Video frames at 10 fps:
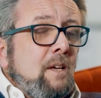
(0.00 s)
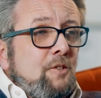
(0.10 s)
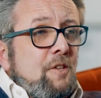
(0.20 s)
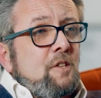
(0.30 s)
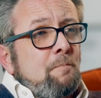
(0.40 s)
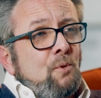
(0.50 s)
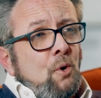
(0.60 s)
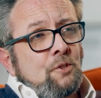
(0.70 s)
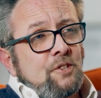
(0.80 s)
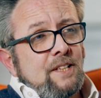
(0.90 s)
So there's a
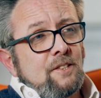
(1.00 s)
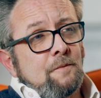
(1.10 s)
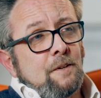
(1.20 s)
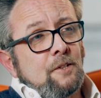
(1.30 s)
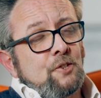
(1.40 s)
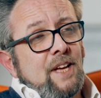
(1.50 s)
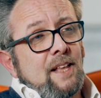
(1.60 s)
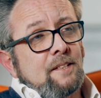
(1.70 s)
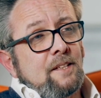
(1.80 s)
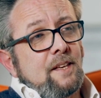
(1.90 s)
broad sense of
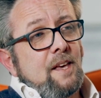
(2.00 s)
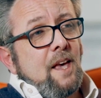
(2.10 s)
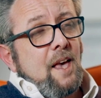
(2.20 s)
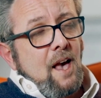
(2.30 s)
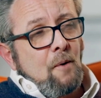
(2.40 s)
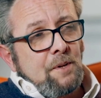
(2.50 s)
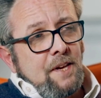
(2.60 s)
functionality, and what